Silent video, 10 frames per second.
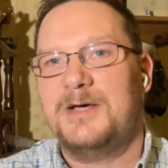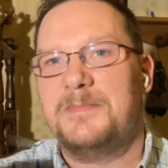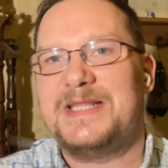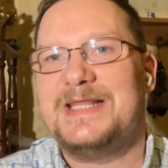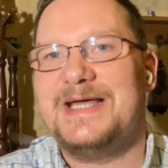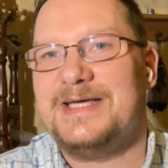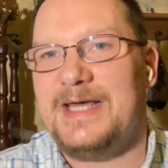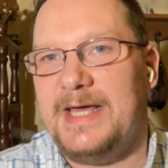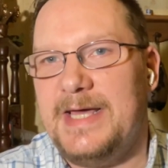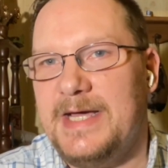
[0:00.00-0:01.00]
but they
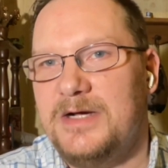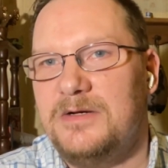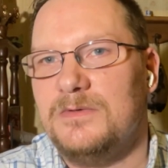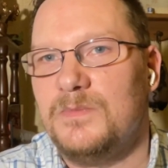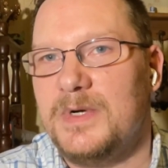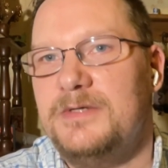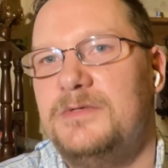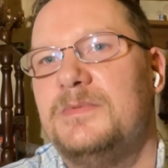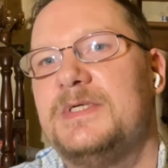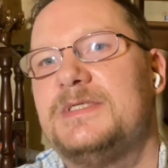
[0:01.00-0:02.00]
care where
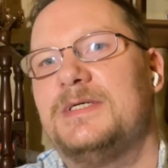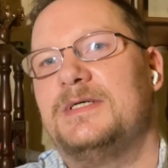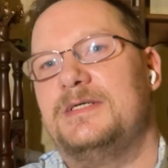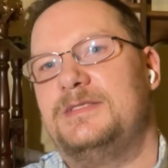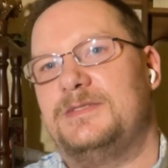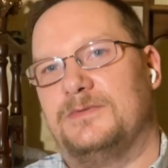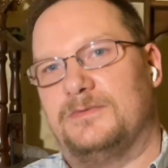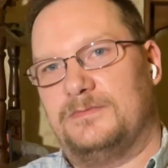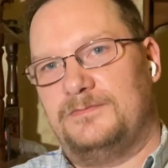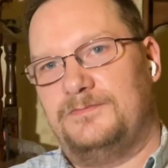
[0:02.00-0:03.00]
you went to high school.